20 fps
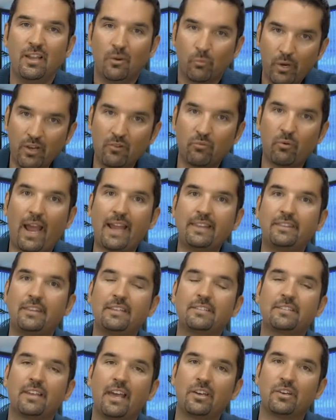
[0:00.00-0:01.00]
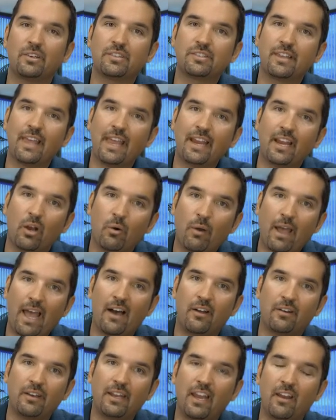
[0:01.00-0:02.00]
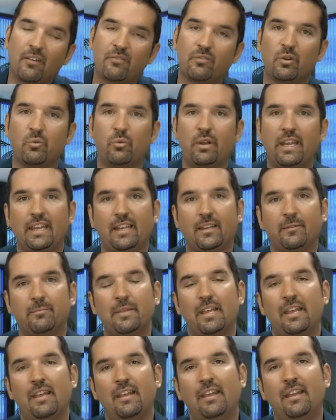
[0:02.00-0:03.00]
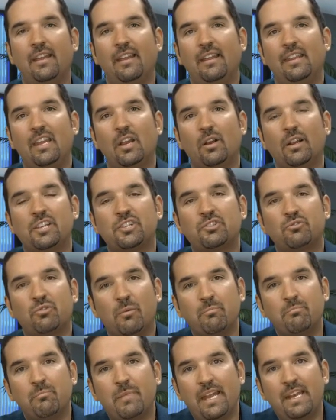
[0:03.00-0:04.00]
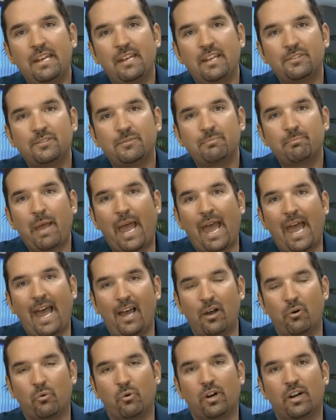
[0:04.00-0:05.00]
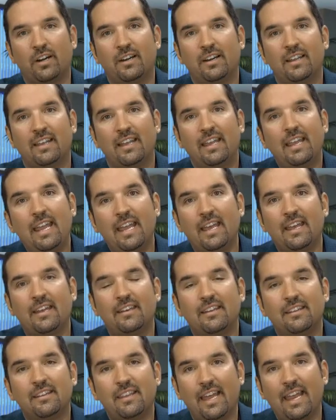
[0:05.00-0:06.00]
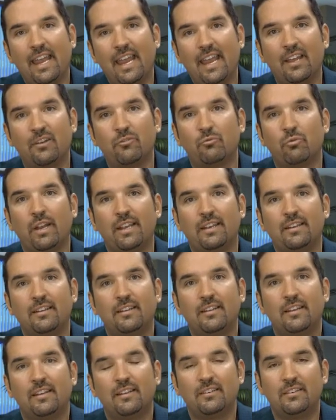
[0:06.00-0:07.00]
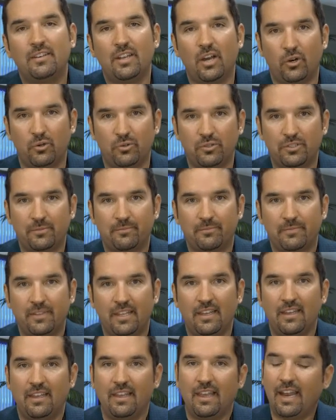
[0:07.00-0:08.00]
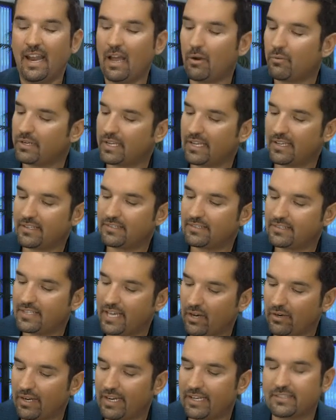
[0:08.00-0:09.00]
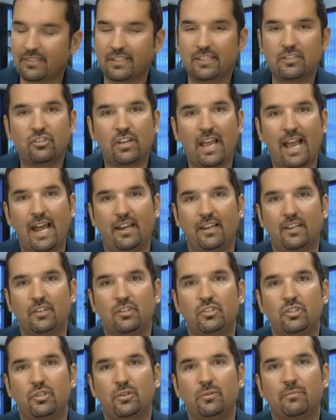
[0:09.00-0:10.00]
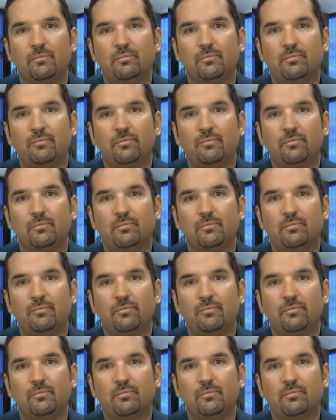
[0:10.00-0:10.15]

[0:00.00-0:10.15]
we write these letters. They go out every week. There is tremendous power in the handwritten note. And I want to seriously challenge you